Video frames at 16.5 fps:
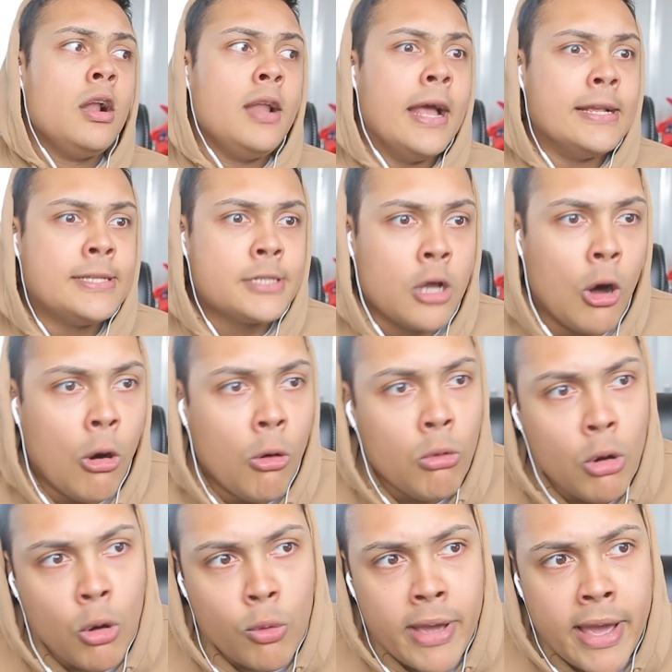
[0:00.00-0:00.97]
Let's go.
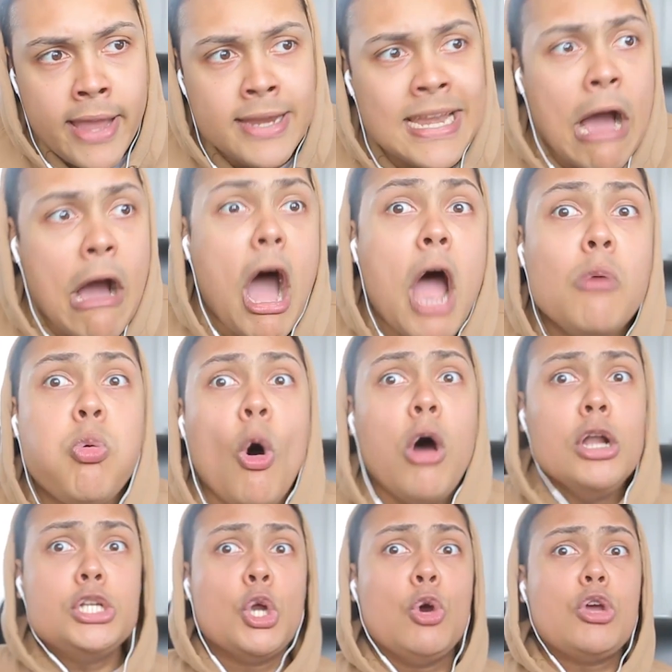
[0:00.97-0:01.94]
Okay, now I
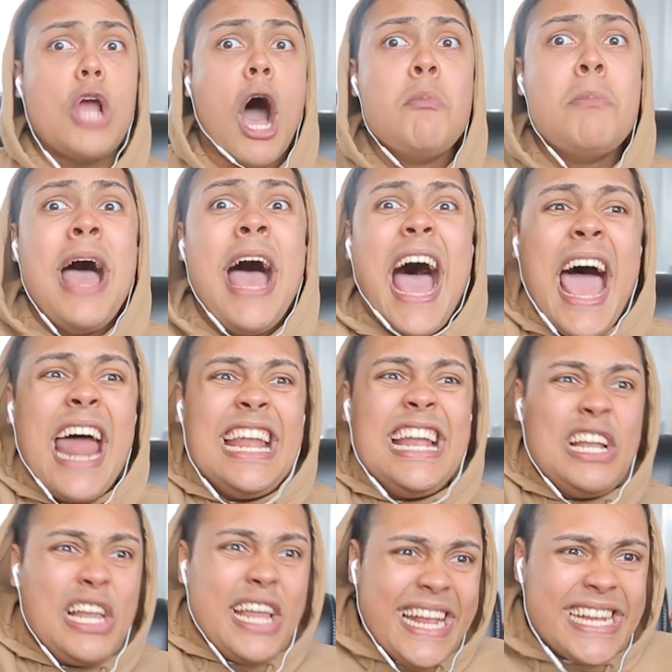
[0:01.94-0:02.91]
want to come at
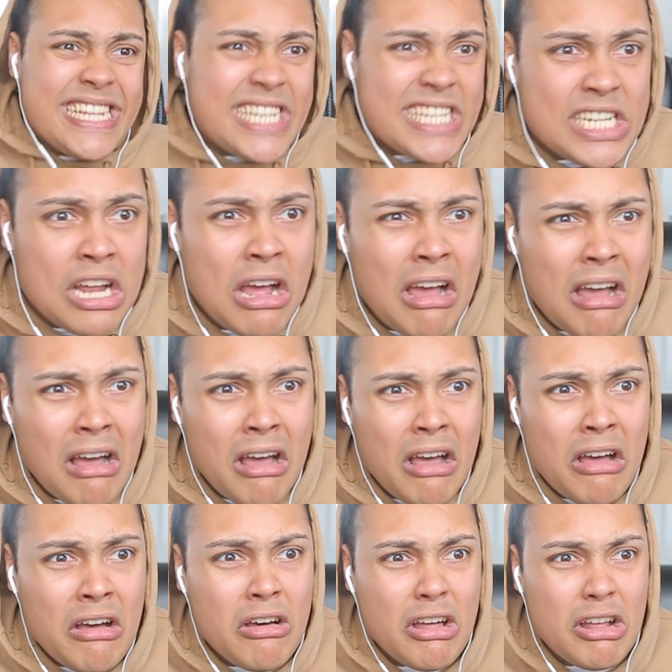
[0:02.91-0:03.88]
least
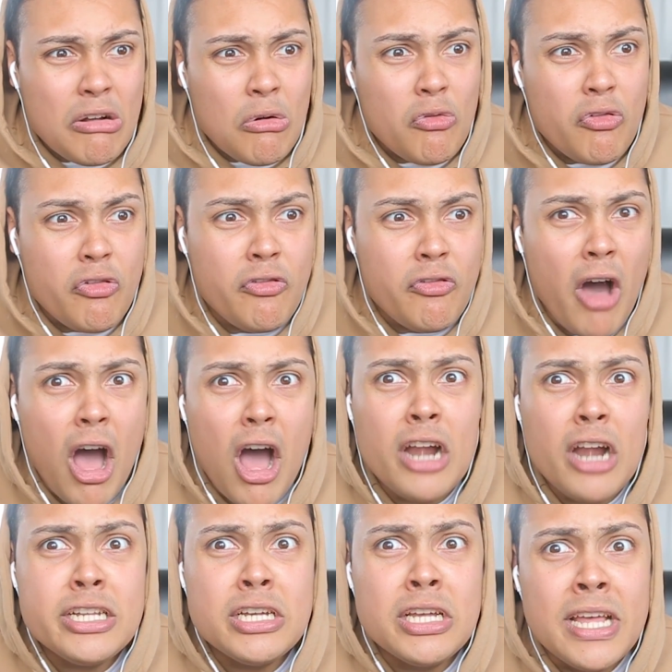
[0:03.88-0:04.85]

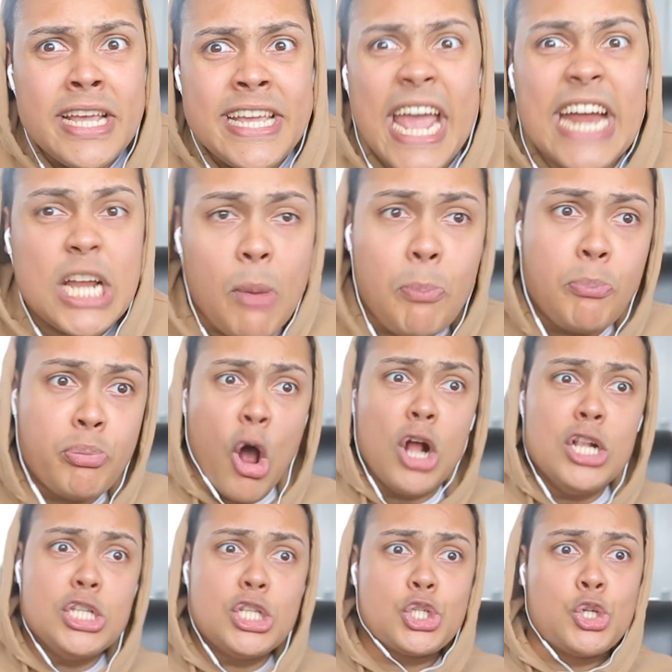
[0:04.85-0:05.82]
third. Get a
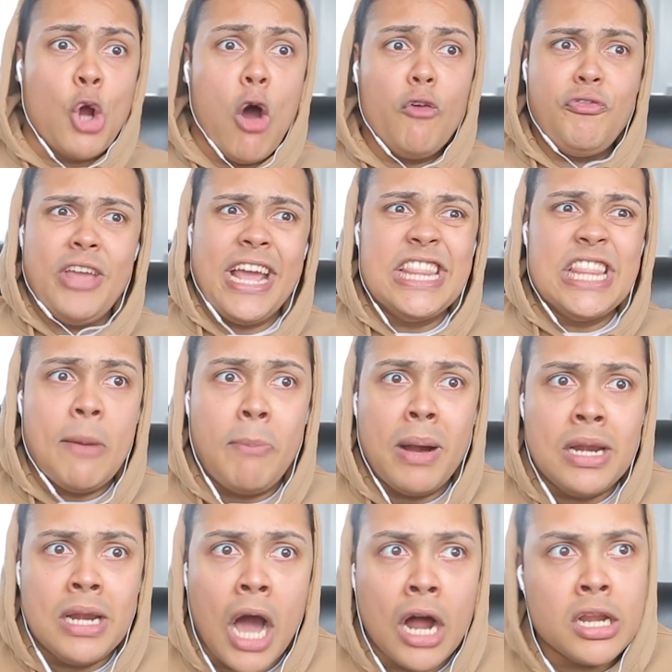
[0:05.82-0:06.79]
bronze trophy in the
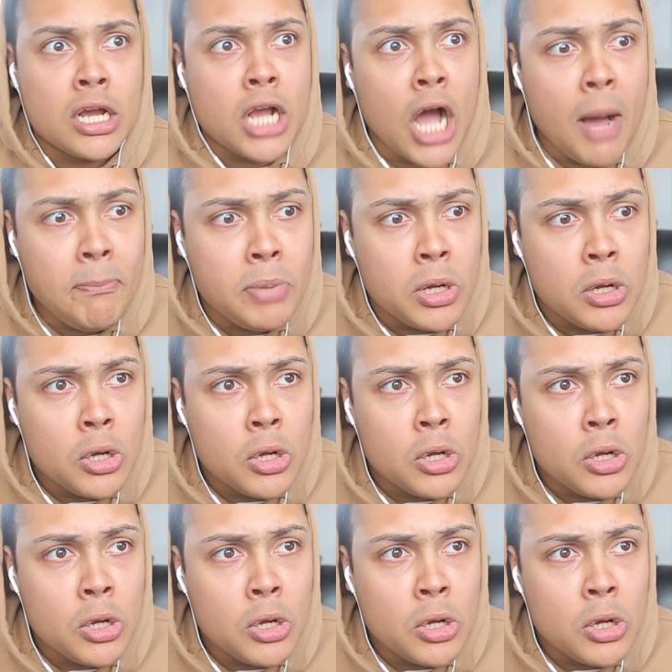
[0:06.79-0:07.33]
banana cup.